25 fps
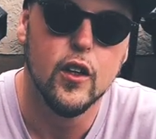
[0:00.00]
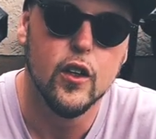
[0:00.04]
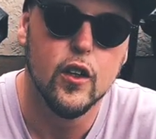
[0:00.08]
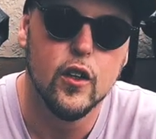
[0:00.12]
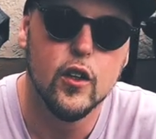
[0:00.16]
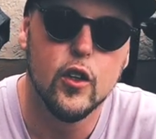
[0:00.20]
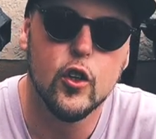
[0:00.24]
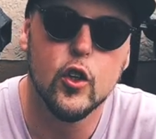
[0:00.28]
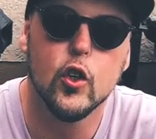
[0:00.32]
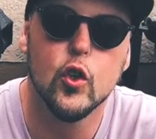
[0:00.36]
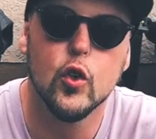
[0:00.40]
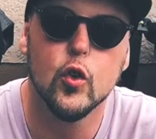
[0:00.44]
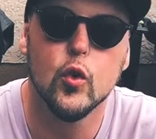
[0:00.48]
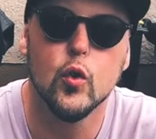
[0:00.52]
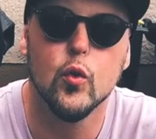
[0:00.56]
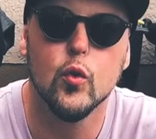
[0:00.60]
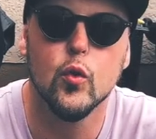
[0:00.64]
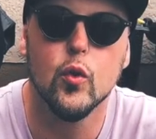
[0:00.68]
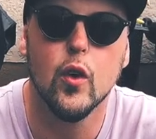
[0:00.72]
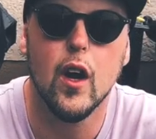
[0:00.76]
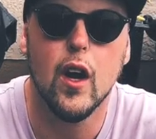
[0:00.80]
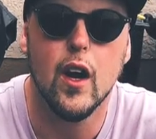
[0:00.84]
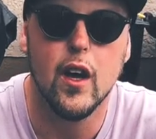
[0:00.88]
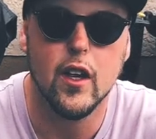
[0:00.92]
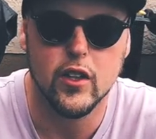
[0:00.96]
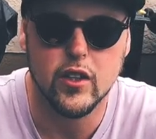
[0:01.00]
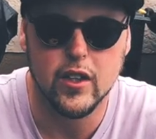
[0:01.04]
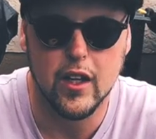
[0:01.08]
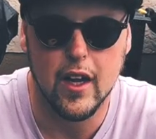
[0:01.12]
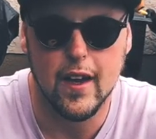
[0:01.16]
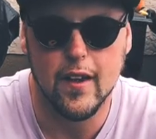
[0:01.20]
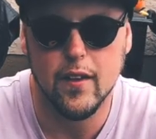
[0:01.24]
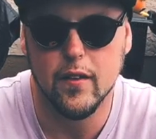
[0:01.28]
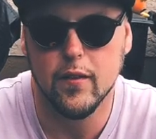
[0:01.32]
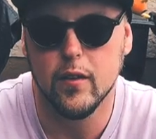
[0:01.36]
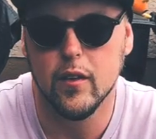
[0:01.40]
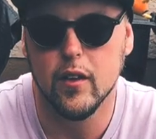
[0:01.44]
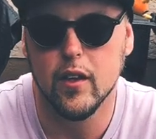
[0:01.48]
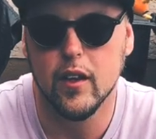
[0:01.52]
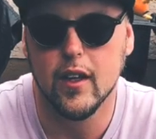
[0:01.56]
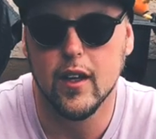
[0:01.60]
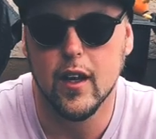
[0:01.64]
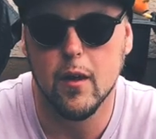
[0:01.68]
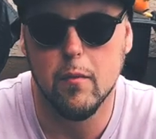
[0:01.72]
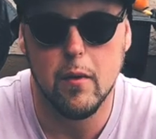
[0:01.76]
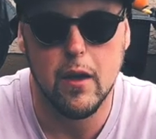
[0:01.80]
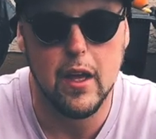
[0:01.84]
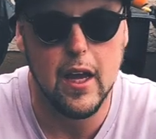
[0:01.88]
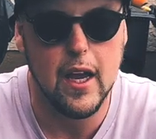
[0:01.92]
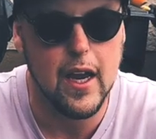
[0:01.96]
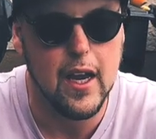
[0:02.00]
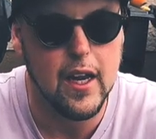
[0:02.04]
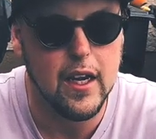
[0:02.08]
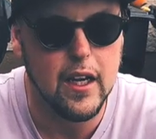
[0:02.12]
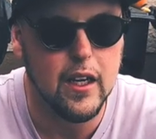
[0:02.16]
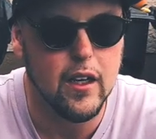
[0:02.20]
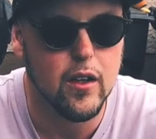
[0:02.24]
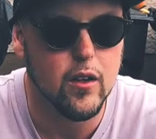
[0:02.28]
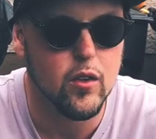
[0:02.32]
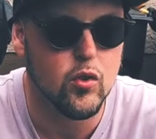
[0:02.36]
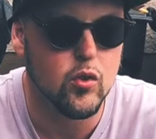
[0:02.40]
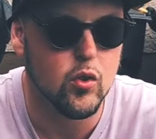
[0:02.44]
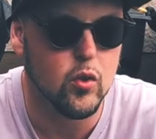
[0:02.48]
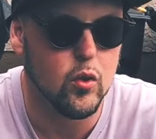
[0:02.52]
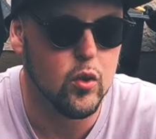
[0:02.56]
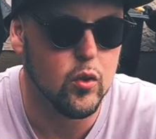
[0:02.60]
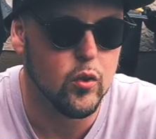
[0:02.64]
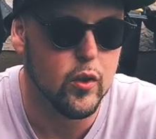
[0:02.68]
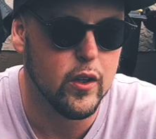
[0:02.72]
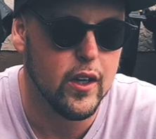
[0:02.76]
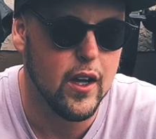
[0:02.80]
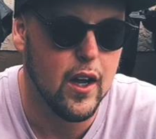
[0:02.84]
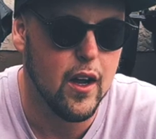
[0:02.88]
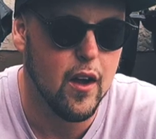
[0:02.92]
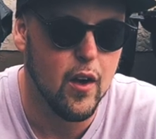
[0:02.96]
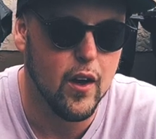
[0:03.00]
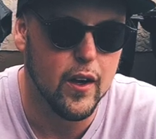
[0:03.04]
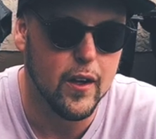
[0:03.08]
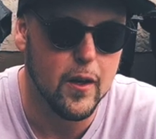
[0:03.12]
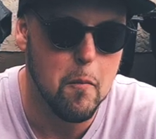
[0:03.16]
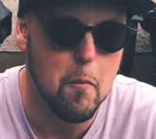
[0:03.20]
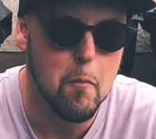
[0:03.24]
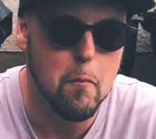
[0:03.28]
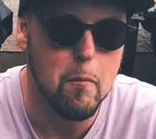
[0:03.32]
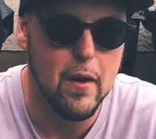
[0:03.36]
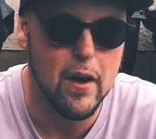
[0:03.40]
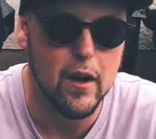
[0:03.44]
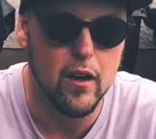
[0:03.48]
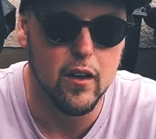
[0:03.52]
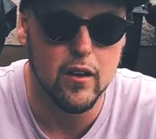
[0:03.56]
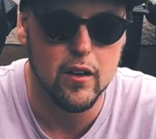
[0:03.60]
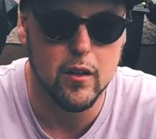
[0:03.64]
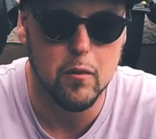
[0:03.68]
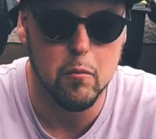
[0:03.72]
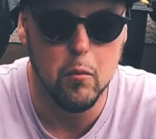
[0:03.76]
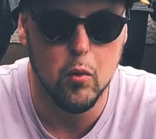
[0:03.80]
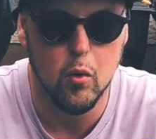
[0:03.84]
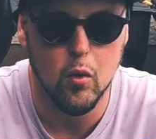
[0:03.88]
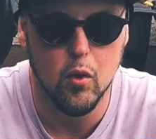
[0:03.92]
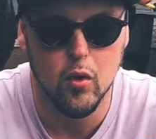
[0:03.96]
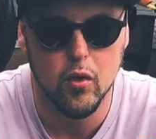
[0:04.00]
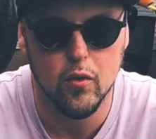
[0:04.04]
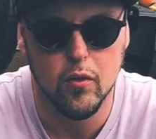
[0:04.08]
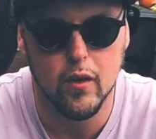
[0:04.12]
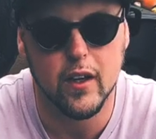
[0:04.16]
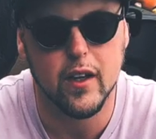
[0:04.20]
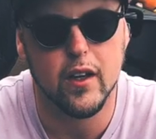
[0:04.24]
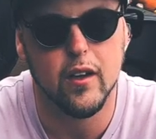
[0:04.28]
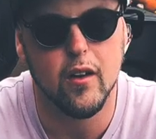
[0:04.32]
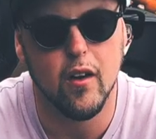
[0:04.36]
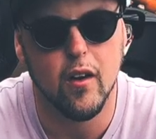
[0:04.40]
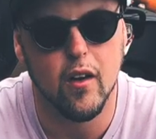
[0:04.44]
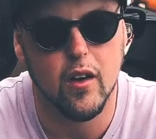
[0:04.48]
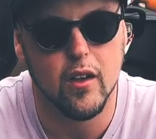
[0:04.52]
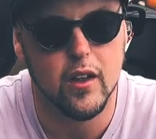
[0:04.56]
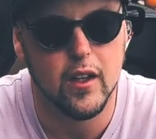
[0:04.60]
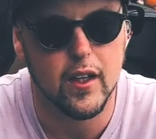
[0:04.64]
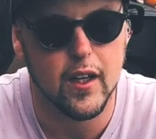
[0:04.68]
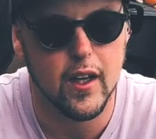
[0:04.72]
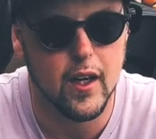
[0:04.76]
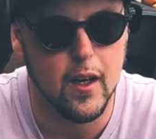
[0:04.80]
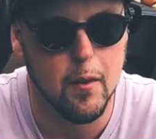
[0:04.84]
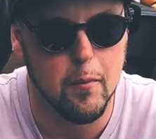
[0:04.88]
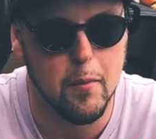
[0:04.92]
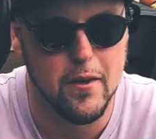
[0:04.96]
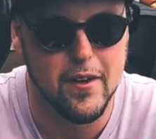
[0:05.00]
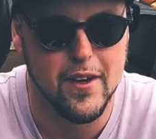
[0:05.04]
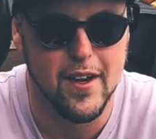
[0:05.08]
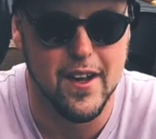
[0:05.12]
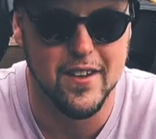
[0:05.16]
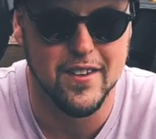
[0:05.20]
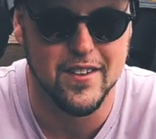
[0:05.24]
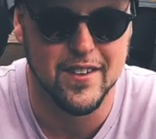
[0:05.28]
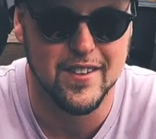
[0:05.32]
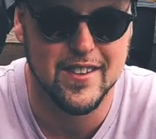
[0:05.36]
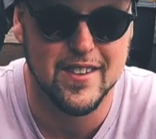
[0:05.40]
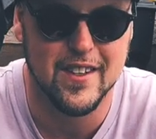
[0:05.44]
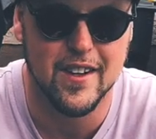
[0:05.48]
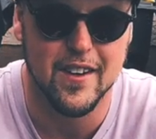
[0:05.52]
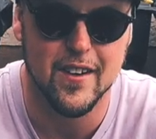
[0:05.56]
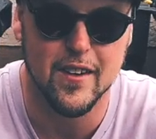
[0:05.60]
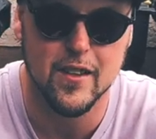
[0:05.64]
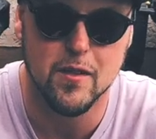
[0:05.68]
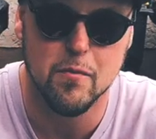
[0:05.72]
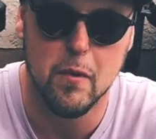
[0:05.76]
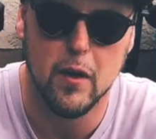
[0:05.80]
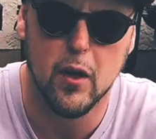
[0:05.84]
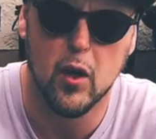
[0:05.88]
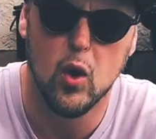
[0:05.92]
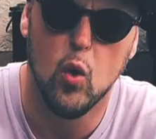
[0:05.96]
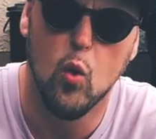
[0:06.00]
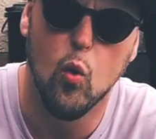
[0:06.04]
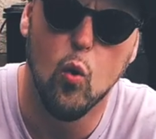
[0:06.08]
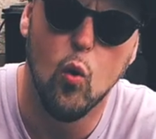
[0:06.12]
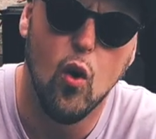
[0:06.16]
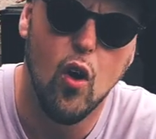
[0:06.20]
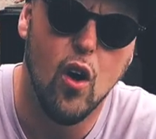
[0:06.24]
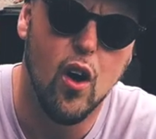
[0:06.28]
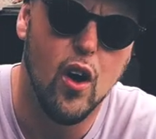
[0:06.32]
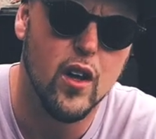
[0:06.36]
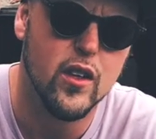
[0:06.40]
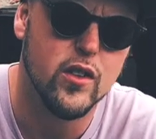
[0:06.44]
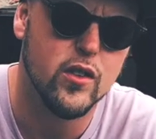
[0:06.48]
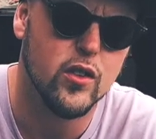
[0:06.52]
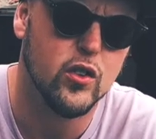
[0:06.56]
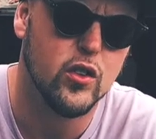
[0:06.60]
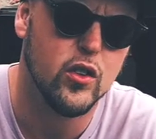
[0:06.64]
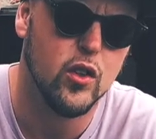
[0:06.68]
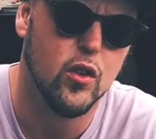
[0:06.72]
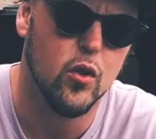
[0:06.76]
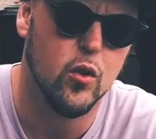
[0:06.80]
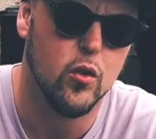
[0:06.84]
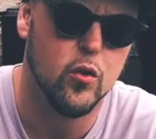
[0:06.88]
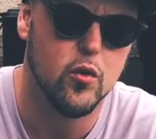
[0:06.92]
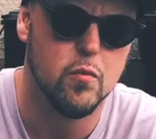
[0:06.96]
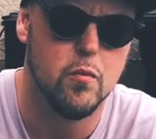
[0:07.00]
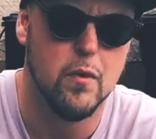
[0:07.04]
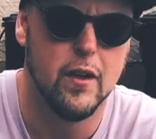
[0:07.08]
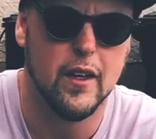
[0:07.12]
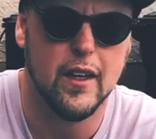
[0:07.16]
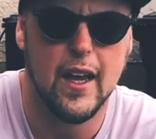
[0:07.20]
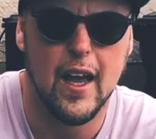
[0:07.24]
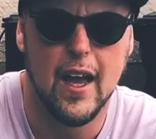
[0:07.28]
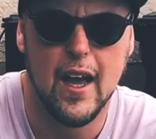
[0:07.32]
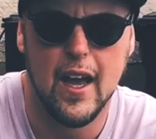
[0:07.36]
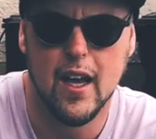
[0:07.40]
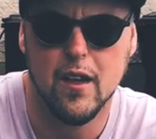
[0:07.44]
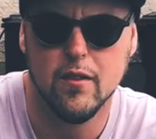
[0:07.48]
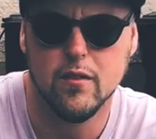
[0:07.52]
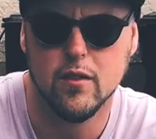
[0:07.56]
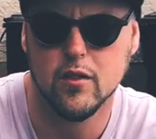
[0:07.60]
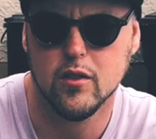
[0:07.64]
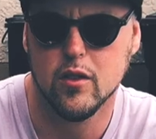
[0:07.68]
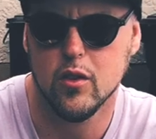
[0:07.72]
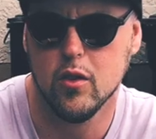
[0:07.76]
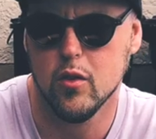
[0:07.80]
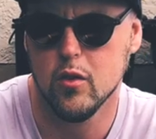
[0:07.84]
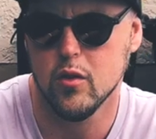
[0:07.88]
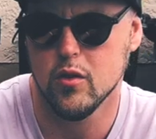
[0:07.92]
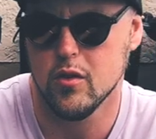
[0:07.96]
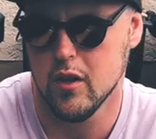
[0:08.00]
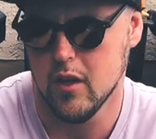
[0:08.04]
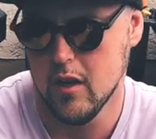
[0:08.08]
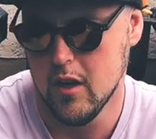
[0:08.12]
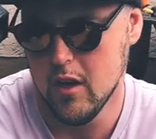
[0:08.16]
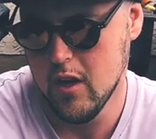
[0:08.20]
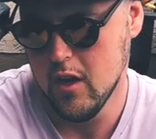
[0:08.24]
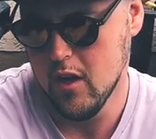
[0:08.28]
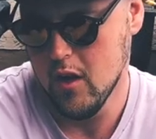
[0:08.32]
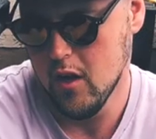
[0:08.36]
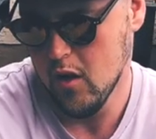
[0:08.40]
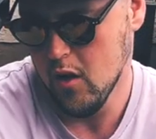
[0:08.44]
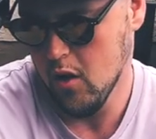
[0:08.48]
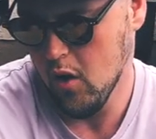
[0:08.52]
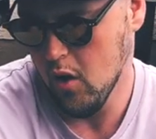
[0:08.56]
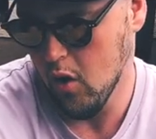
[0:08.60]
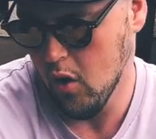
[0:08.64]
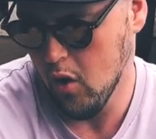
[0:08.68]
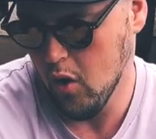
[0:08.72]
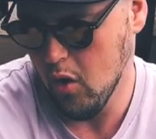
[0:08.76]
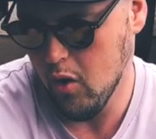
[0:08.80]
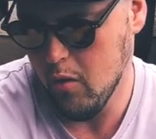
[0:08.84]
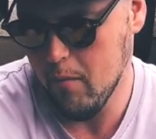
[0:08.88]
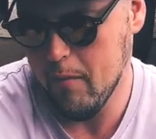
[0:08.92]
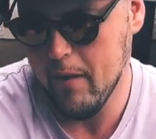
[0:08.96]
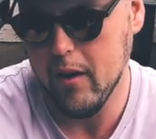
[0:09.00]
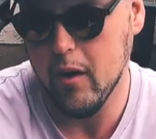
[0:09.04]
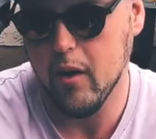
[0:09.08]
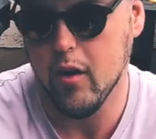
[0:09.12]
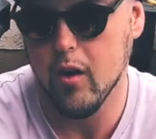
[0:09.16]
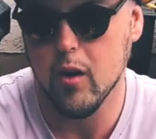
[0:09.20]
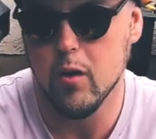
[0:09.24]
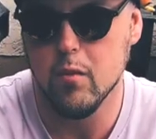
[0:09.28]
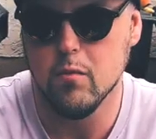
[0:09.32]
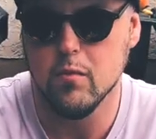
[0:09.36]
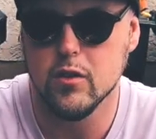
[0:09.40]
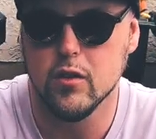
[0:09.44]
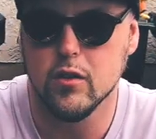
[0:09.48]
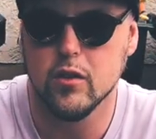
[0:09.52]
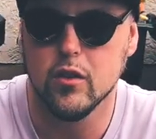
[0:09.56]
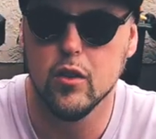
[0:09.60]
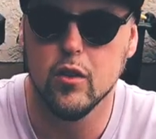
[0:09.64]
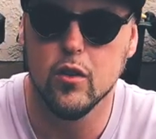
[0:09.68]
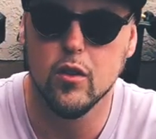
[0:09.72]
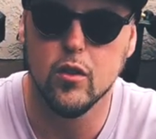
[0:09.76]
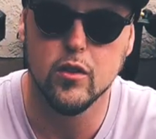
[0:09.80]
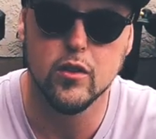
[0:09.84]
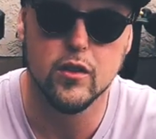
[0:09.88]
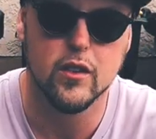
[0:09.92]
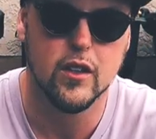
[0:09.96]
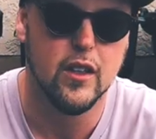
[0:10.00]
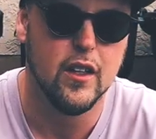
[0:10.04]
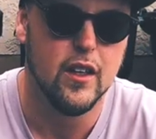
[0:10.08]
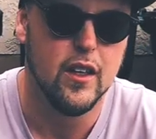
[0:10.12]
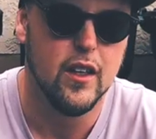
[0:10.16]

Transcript: crushed i feel like i'm 80 years old right now i can barely move i can hardly get up and down the stairs my quads are toast my calves are toast all my arms are toast